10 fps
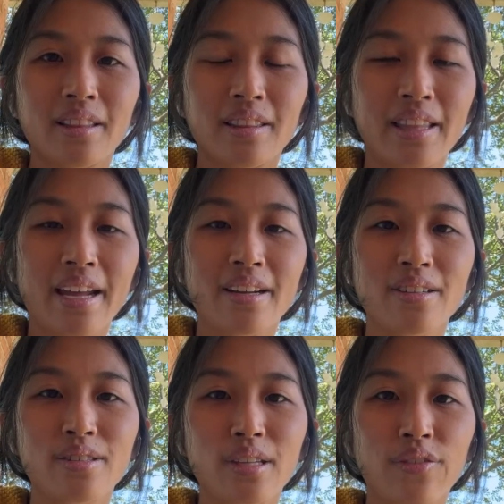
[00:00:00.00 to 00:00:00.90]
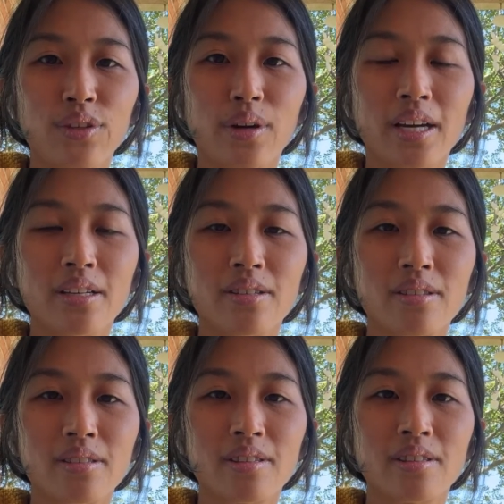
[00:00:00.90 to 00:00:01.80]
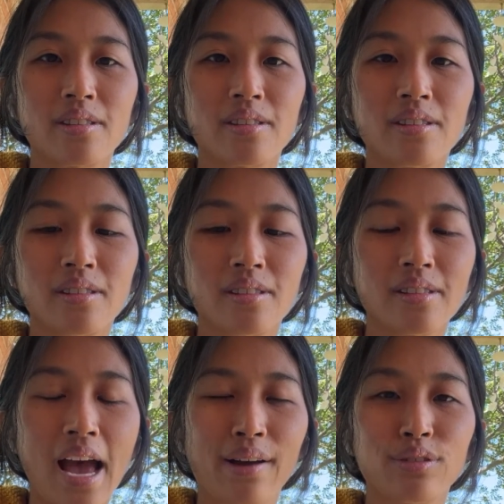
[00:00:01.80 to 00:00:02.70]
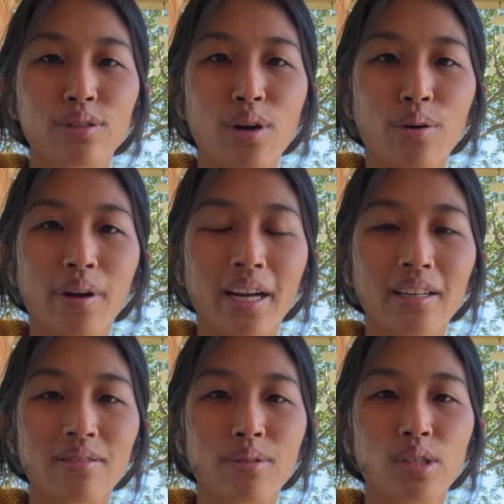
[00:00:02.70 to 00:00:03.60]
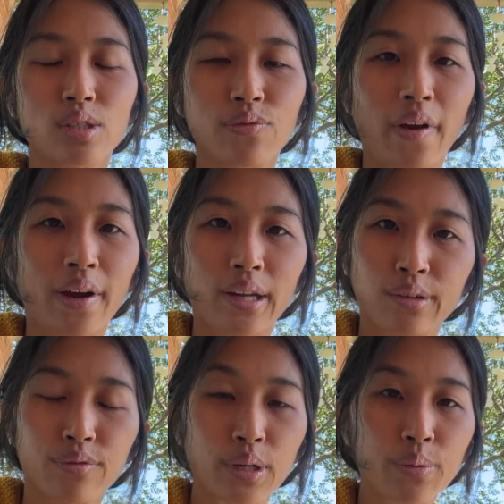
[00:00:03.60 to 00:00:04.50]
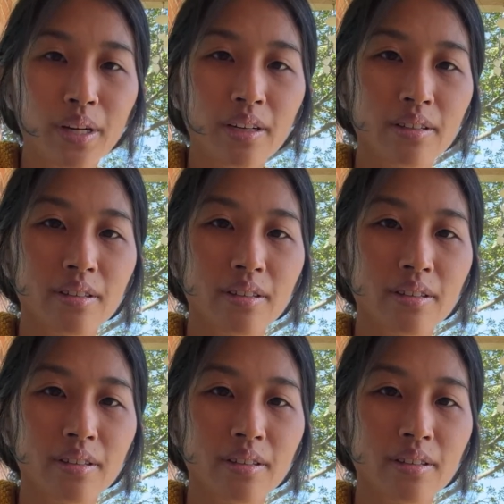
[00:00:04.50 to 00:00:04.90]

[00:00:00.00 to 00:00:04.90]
That is if you guys have snow, right? Which is very infrequent.